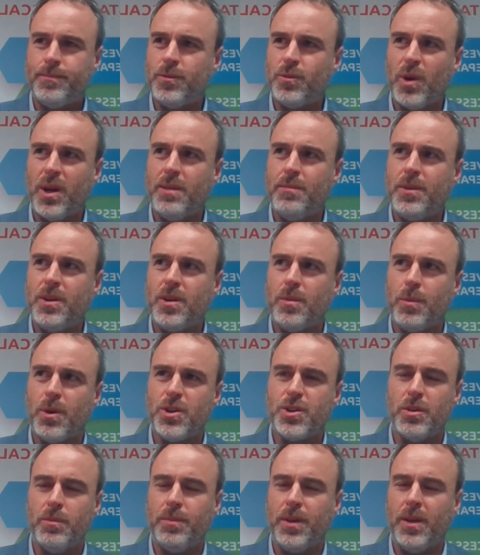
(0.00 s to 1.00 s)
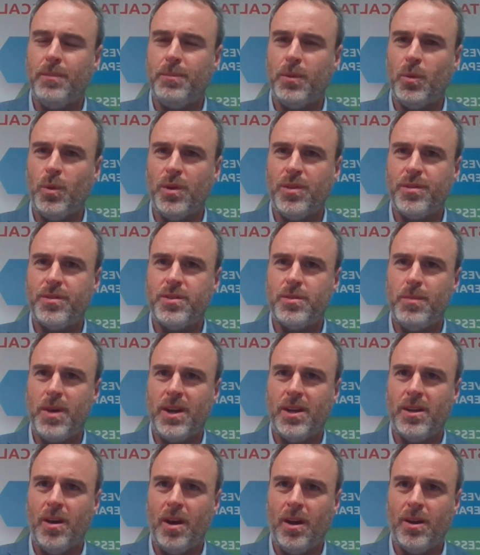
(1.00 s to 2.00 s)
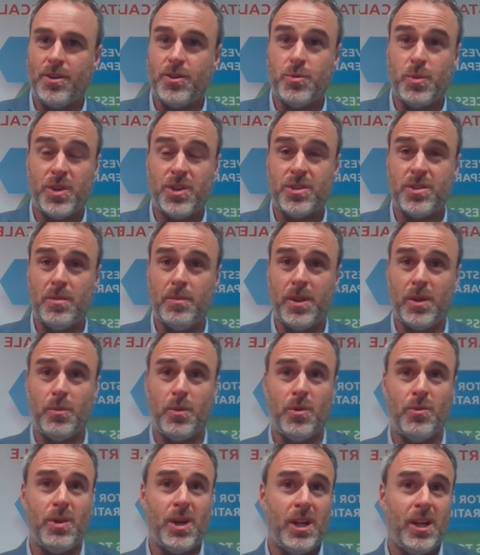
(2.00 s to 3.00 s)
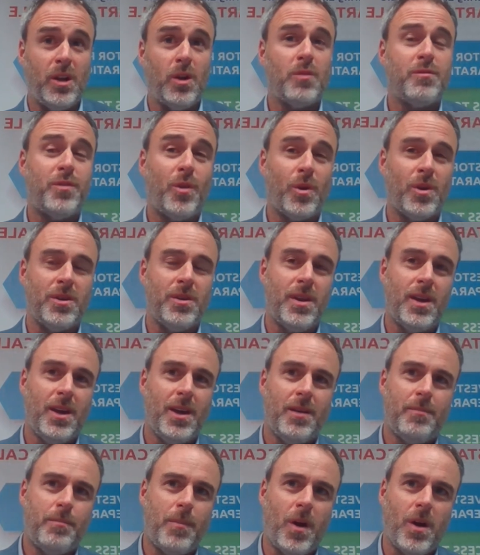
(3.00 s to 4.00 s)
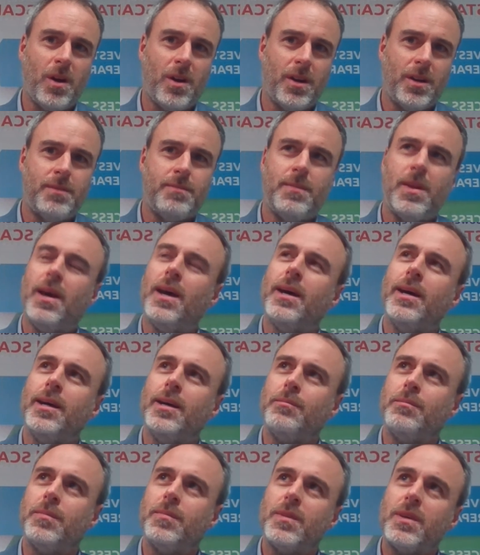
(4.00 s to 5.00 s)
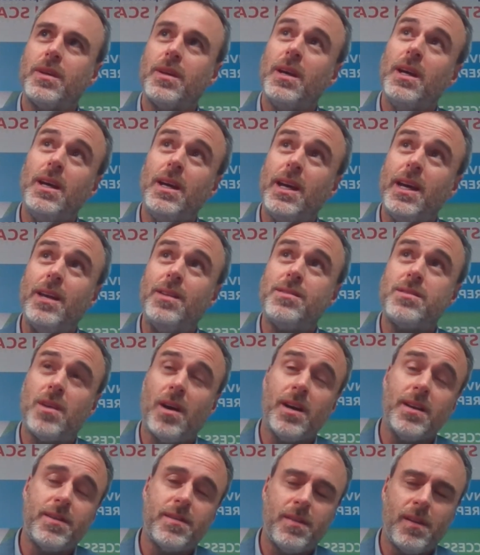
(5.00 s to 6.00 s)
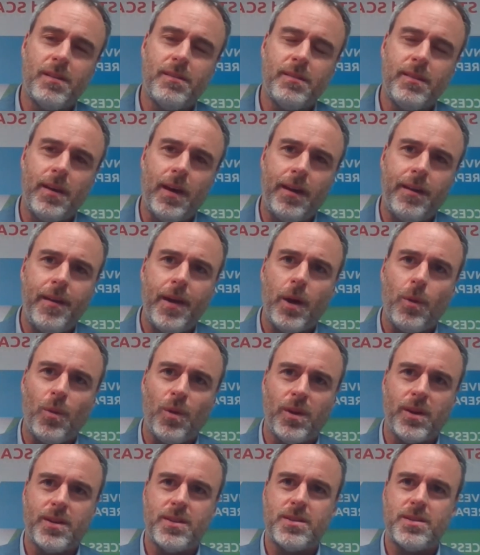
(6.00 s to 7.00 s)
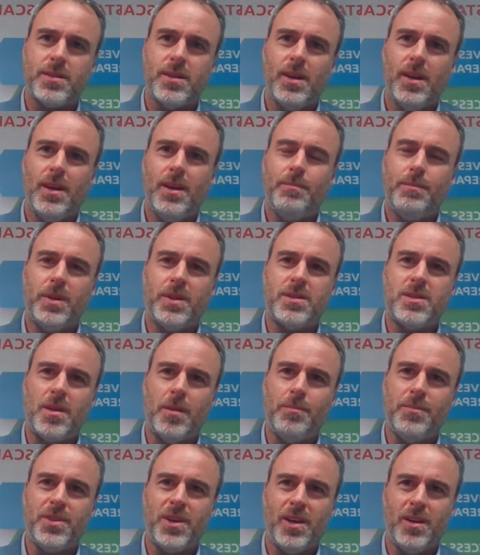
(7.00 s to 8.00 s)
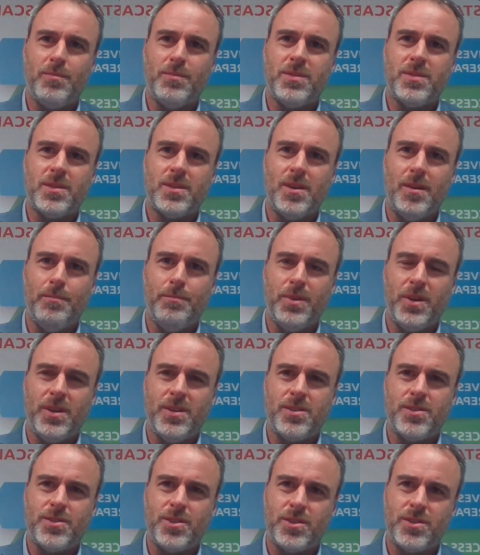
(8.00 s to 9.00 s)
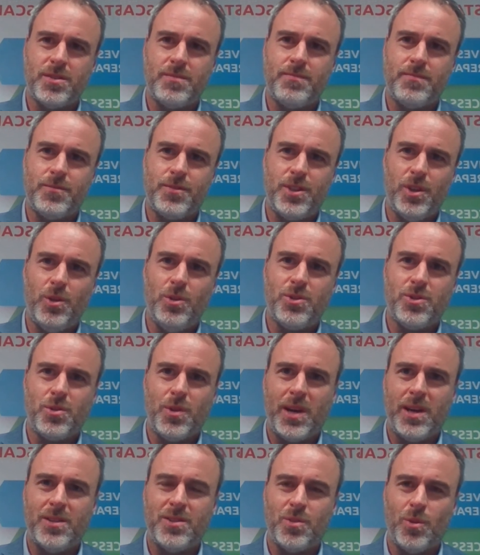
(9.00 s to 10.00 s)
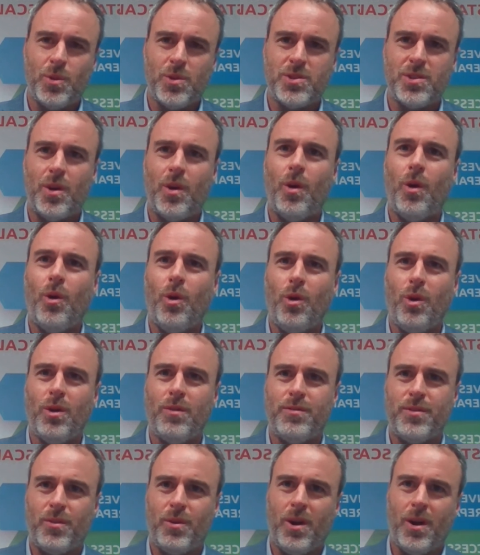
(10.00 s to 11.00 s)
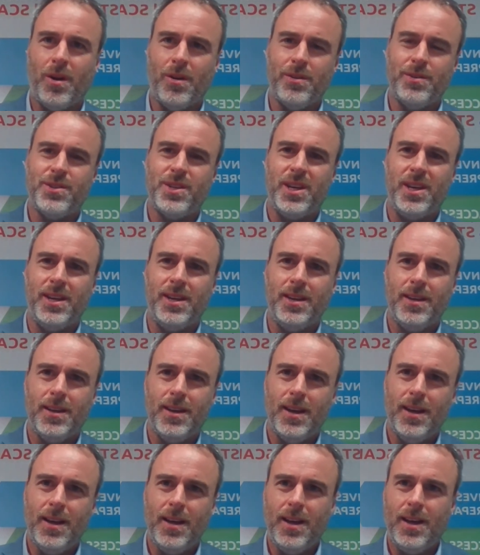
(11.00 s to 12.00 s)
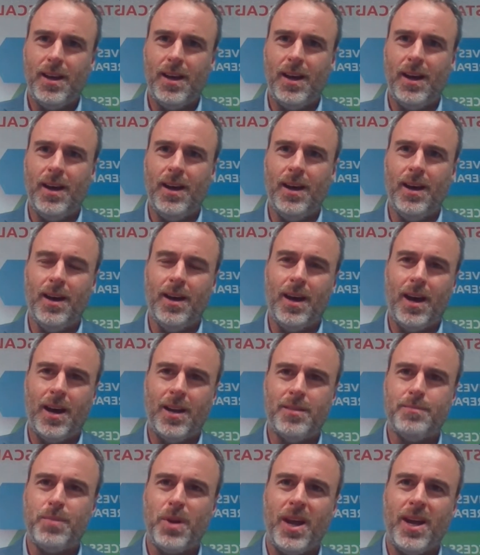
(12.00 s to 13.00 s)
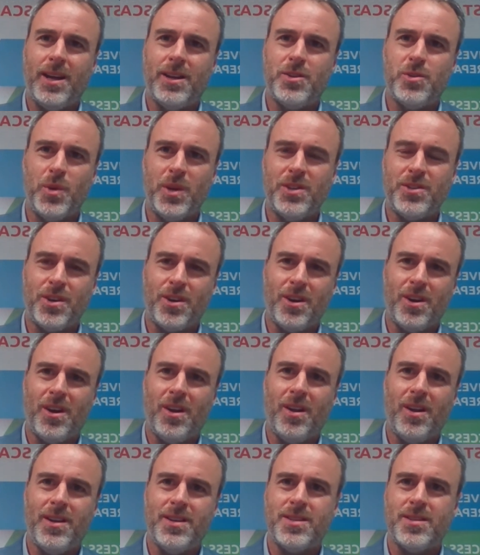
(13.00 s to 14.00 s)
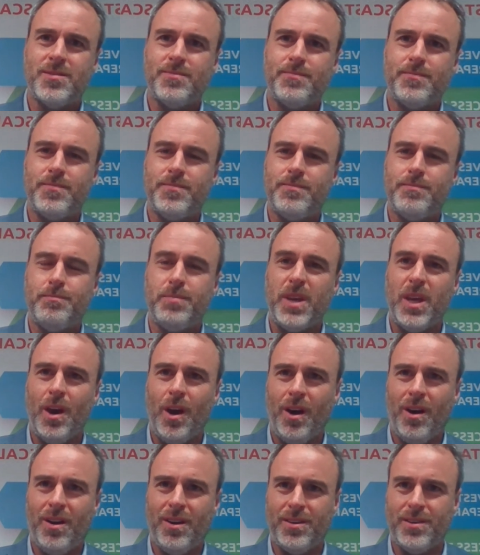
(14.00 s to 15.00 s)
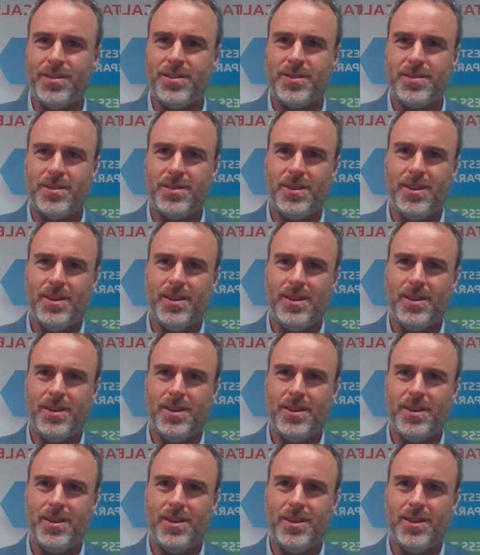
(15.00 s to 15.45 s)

great commercial people with domain knowledge, which is something we really look for in market insights and networks. But sometimes companies just choose to outsource all of their R&D and plan to internalize it beyond